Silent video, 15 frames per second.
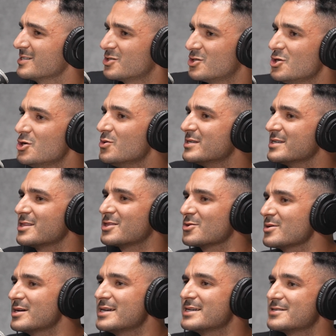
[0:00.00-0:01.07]
is it two?
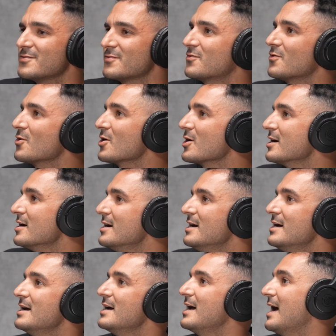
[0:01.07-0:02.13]
Is it three? Is it
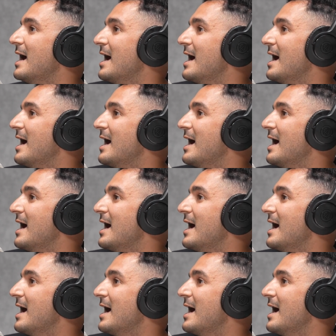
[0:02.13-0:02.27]
four?